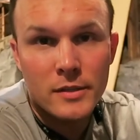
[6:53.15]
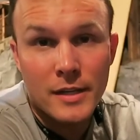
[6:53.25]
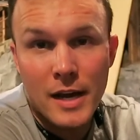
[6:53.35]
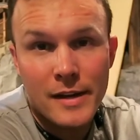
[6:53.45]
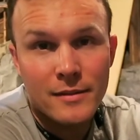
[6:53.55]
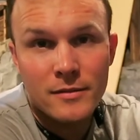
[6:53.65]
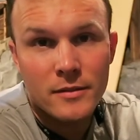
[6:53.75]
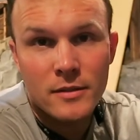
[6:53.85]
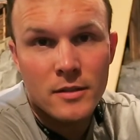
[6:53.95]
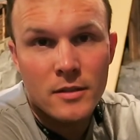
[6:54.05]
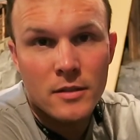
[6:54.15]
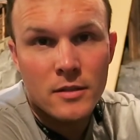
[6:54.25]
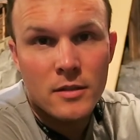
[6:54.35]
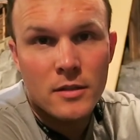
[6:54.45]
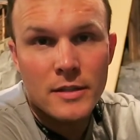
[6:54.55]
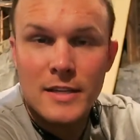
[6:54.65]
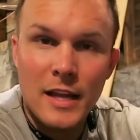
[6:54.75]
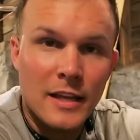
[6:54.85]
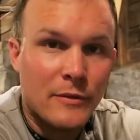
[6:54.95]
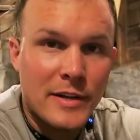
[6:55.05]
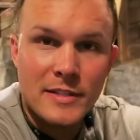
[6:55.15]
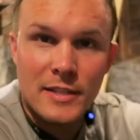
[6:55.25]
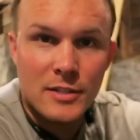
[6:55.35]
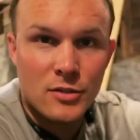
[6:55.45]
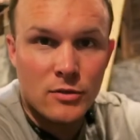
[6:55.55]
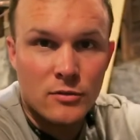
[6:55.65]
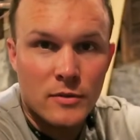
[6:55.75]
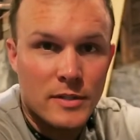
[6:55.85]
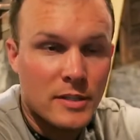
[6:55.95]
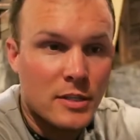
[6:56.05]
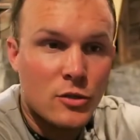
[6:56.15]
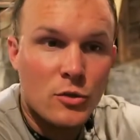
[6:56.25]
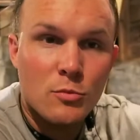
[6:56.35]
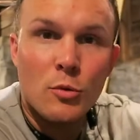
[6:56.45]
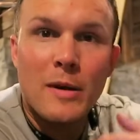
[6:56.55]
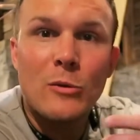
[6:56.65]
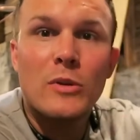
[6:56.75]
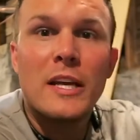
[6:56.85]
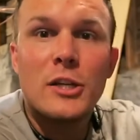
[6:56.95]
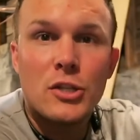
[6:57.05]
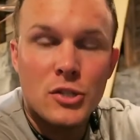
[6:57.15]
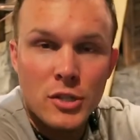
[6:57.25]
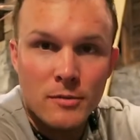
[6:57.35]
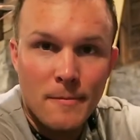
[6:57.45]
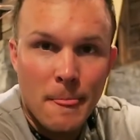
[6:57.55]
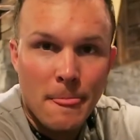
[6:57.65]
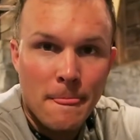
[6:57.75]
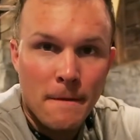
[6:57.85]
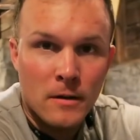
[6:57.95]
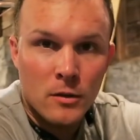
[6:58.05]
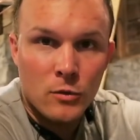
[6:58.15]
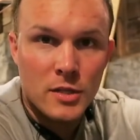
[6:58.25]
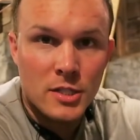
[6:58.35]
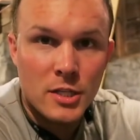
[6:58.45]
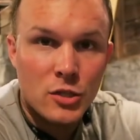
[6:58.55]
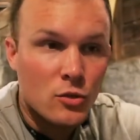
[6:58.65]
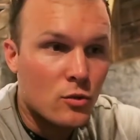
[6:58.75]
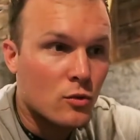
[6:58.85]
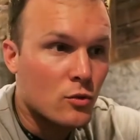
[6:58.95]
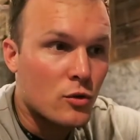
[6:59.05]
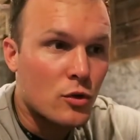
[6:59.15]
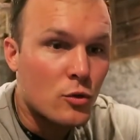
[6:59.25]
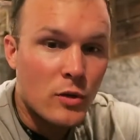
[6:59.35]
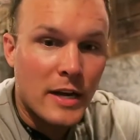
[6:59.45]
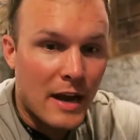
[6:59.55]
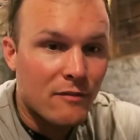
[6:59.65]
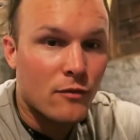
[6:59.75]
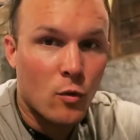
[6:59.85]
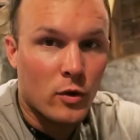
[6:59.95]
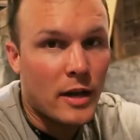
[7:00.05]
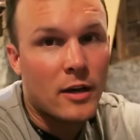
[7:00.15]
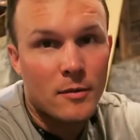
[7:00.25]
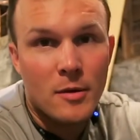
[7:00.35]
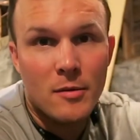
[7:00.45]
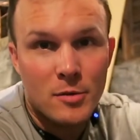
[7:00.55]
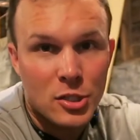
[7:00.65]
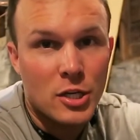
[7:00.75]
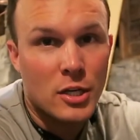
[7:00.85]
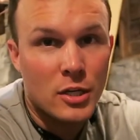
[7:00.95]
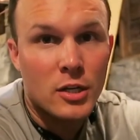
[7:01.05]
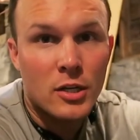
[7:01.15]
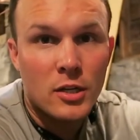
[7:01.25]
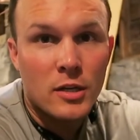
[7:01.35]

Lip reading: Okay? It's not like residential. Residential is more about relationship. Residential, you can have a 4 gallon a minute machine